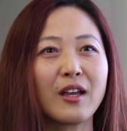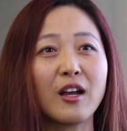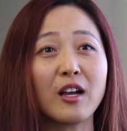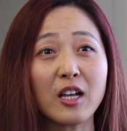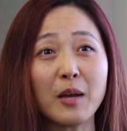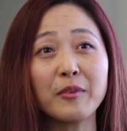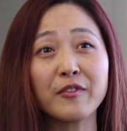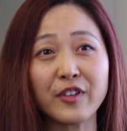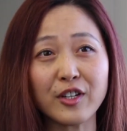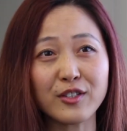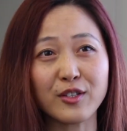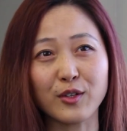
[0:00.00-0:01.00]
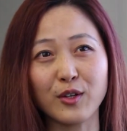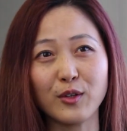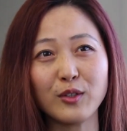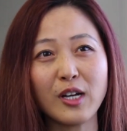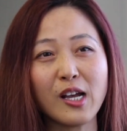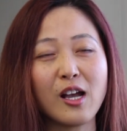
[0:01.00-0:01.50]
A couple of years
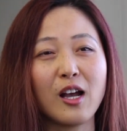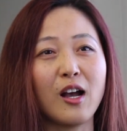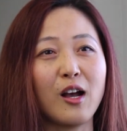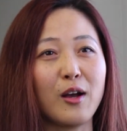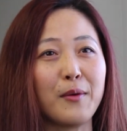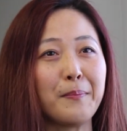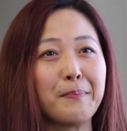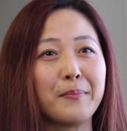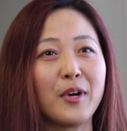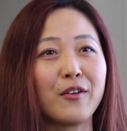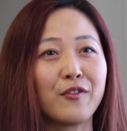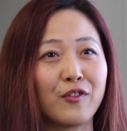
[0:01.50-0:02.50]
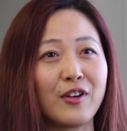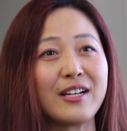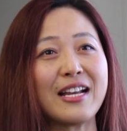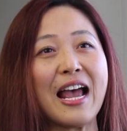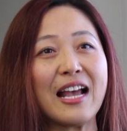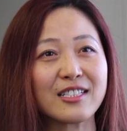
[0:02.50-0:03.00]
ago, a
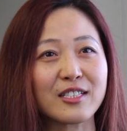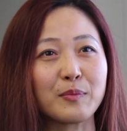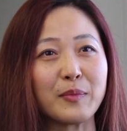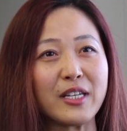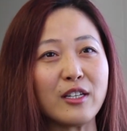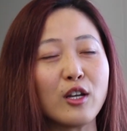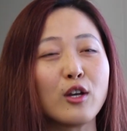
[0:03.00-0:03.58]
friend asked me